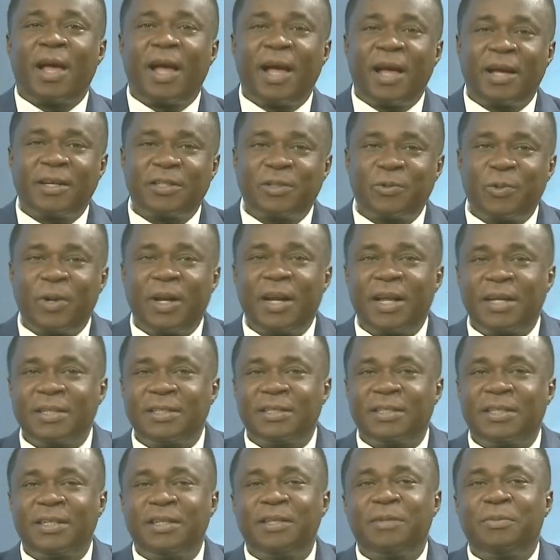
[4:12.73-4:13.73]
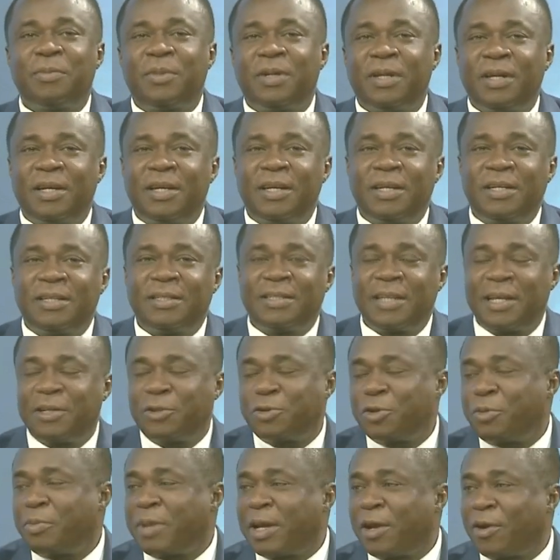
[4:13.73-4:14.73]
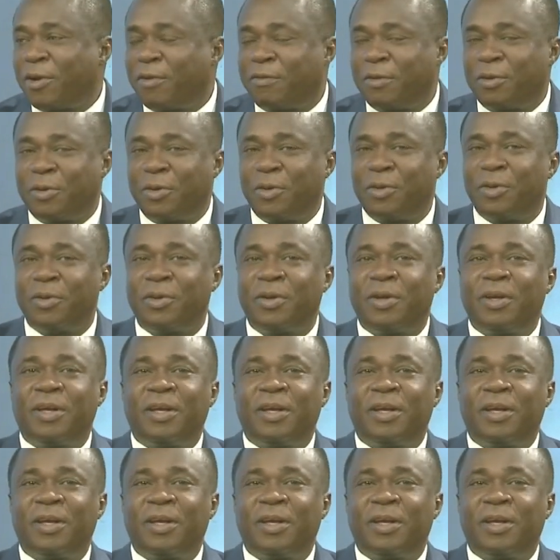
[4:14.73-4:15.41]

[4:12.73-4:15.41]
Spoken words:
as well as the Central Bank Governor,